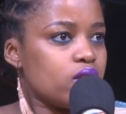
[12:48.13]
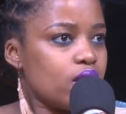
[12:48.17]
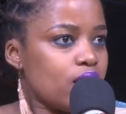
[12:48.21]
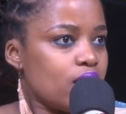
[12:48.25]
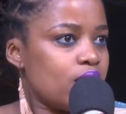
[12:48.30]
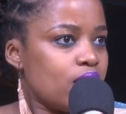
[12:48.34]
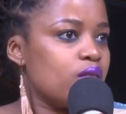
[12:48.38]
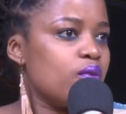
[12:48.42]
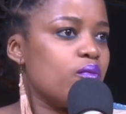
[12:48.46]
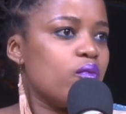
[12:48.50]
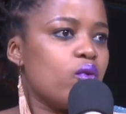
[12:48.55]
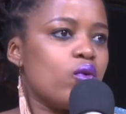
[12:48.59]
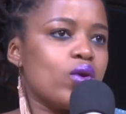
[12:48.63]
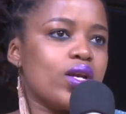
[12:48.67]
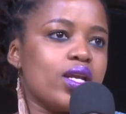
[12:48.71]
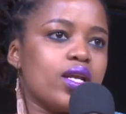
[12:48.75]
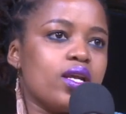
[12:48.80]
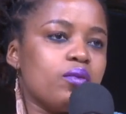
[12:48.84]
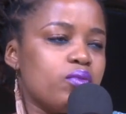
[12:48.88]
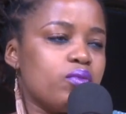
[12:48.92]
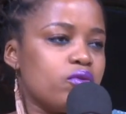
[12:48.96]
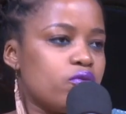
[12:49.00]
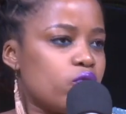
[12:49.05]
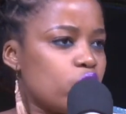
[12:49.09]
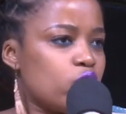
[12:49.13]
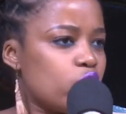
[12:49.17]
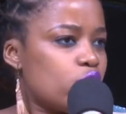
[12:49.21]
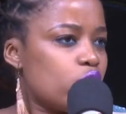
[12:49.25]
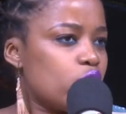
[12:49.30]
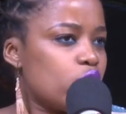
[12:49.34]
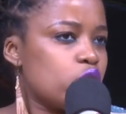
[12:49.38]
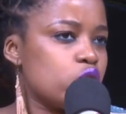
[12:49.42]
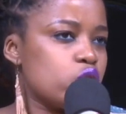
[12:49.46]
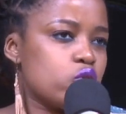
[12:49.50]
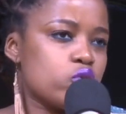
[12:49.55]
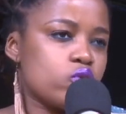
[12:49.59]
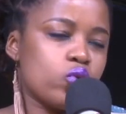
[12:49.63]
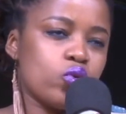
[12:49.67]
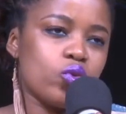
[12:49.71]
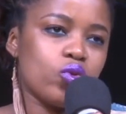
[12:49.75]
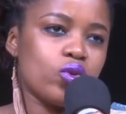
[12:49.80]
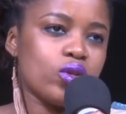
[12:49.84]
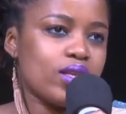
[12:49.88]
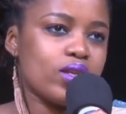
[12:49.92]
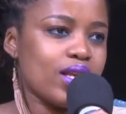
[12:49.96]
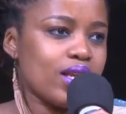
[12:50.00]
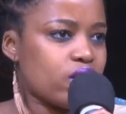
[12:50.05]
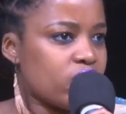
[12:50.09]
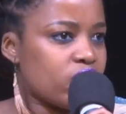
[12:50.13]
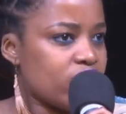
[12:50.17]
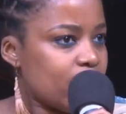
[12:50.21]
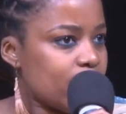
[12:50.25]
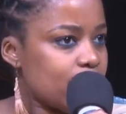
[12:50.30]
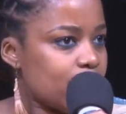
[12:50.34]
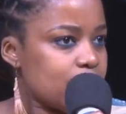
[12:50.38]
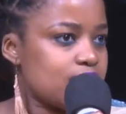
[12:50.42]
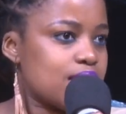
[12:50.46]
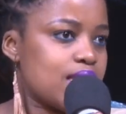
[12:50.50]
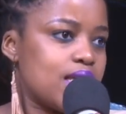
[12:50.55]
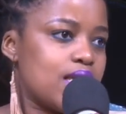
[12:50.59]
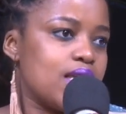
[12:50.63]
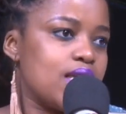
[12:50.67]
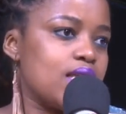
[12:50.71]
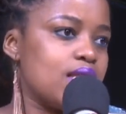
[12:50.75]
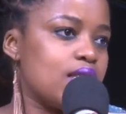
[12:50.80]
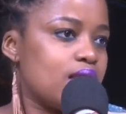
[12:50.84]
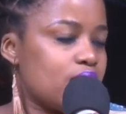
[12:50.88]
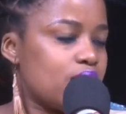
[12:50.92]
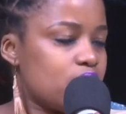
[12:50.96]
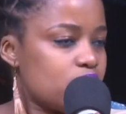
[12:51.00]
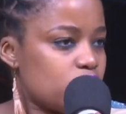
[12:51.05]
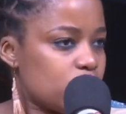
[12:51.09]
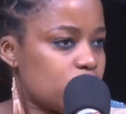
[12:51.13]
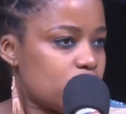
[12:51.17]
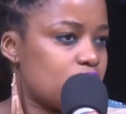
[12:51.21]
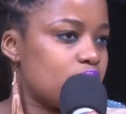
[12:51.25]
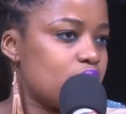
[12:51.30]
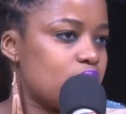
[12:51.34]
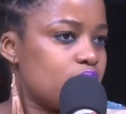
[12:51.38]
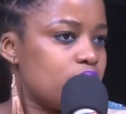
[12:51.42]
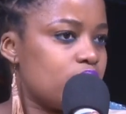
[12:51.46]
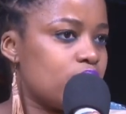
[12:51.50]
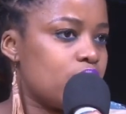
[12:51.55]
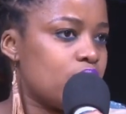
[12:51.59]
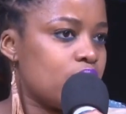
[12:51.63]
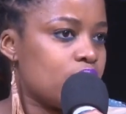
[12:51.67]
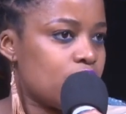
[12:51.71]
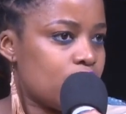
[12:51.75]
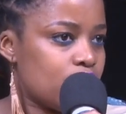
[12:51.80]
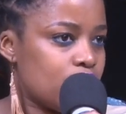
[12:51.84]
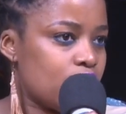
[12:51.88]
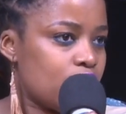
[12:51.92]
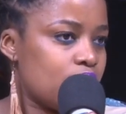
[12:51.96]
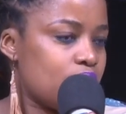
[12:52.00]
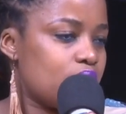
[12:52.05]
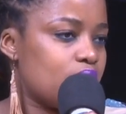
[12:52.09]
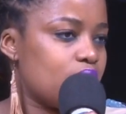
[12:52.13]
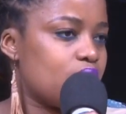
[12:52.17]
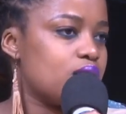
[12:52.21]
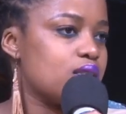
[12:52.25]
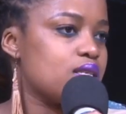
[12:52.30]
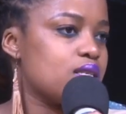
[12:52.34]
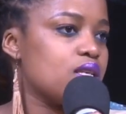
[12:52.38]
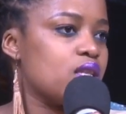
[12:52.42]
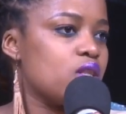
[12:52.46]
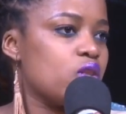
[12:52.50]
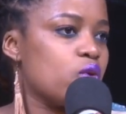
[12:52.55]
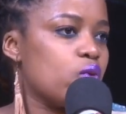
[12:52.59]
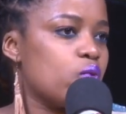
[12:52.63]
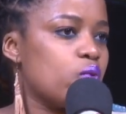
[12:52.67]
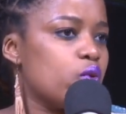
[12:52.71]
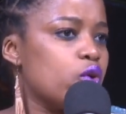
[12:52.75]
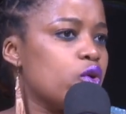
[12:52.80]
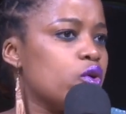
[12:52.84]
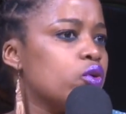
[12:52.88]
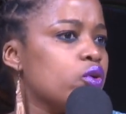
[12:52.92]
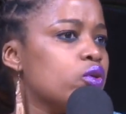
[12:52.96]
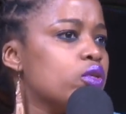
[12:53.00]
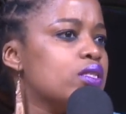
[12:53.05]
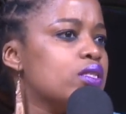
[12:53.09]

in the morning before you go to school that greater is He that is within me than he that is in the world.